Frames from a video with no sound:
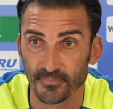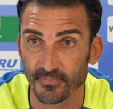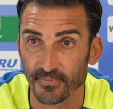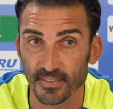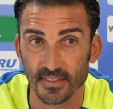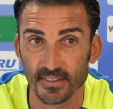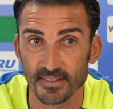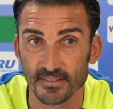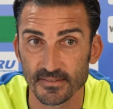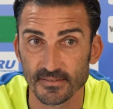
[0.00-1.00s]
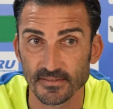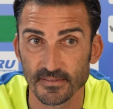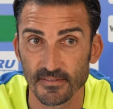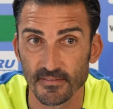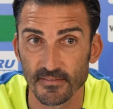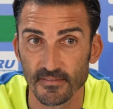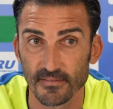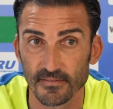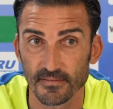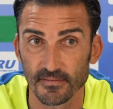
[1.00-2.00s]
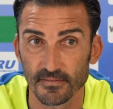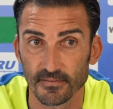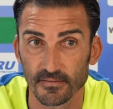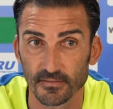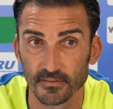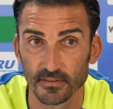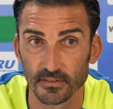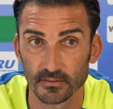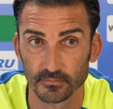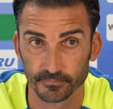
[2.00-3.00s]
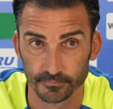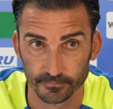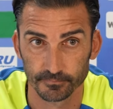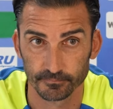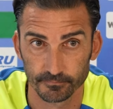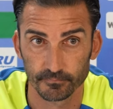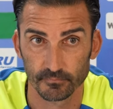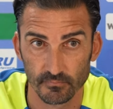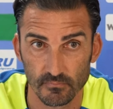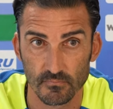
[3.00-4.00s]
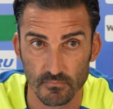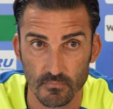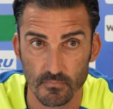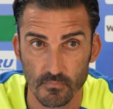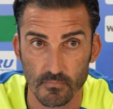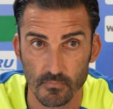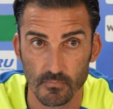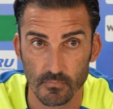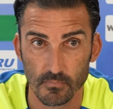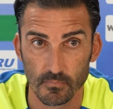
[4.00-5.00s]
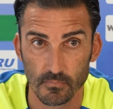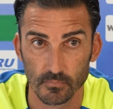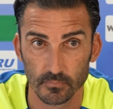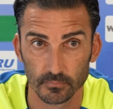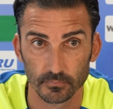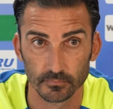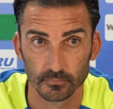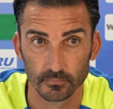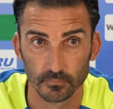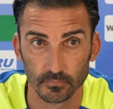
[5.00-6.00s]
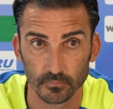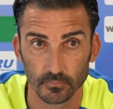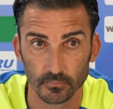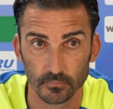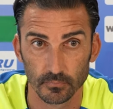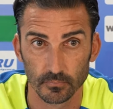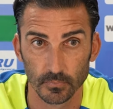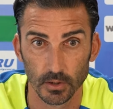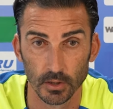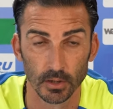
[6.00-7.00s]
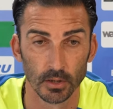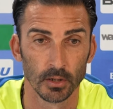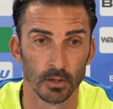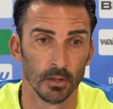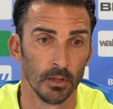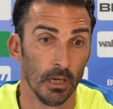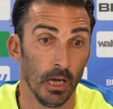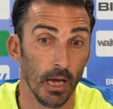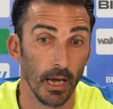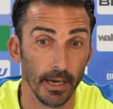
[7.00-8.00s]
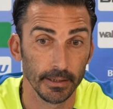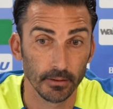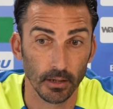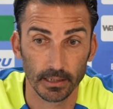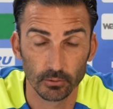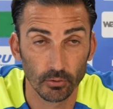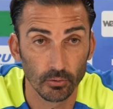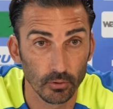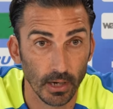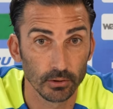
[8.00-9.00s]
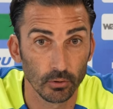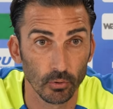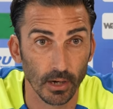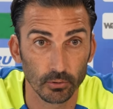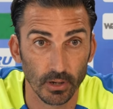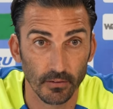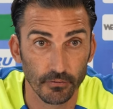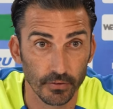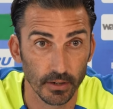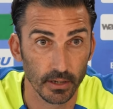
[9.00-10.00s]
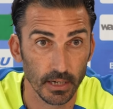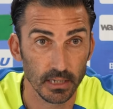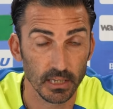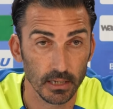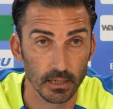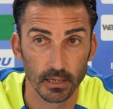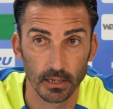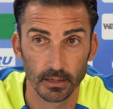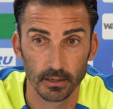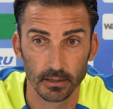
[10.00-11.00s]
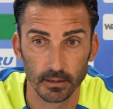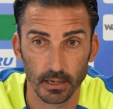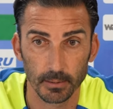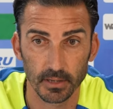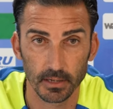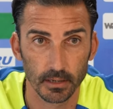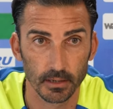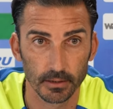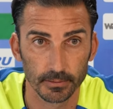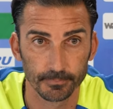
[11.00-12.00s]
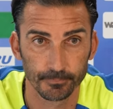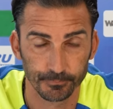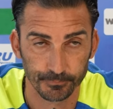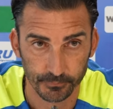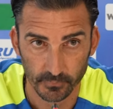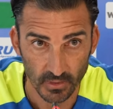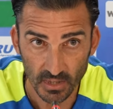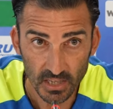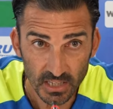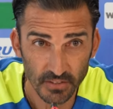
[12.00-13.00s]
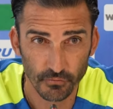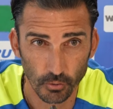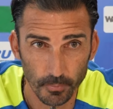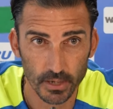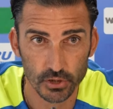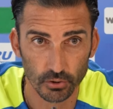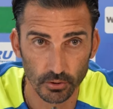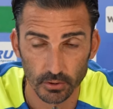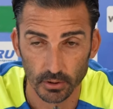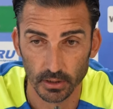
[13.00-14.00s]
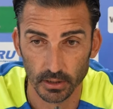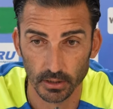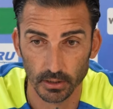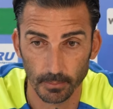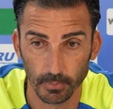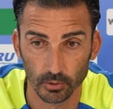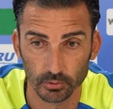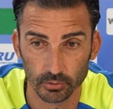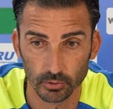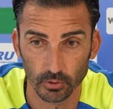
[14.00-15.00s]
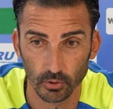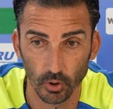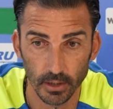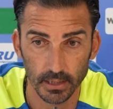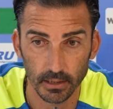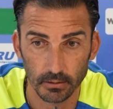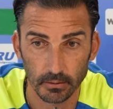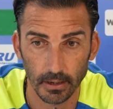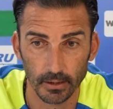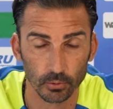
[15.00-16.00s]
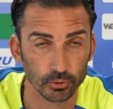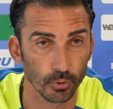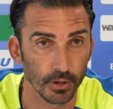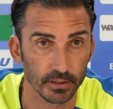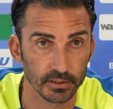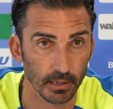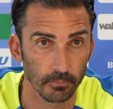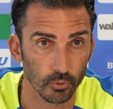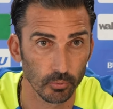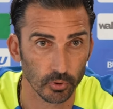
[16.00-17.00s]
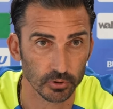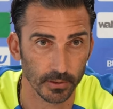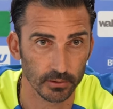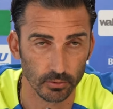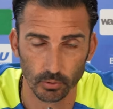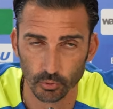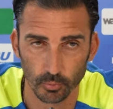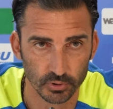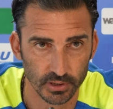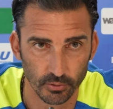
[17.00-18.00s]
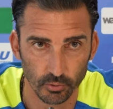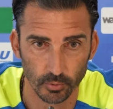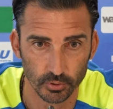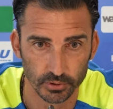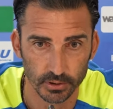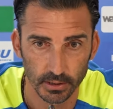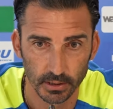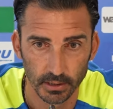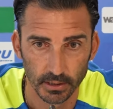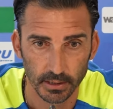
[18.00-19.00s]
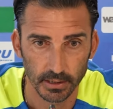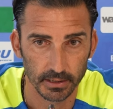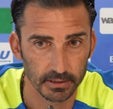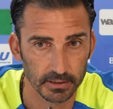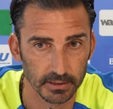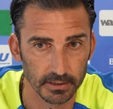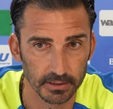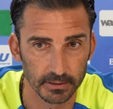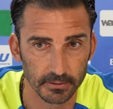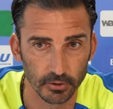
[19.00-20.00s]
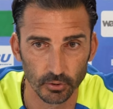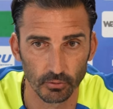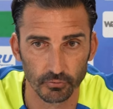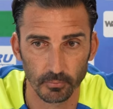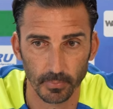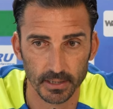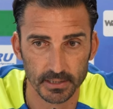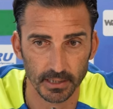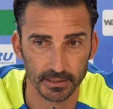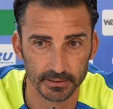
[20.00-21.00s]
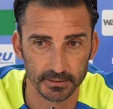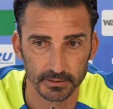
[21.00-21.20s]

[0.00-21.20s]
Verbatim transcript: Downer said that Olaru will leave after uh, the two games with Linz. Uh, a last for you. Do you speak with him? I, do, I don't I don't know. I don't have uh, any uh, I mean um, information uh, about uh, Oli. I also heard some rumors, but you know rumors are rumors. And you know from my side,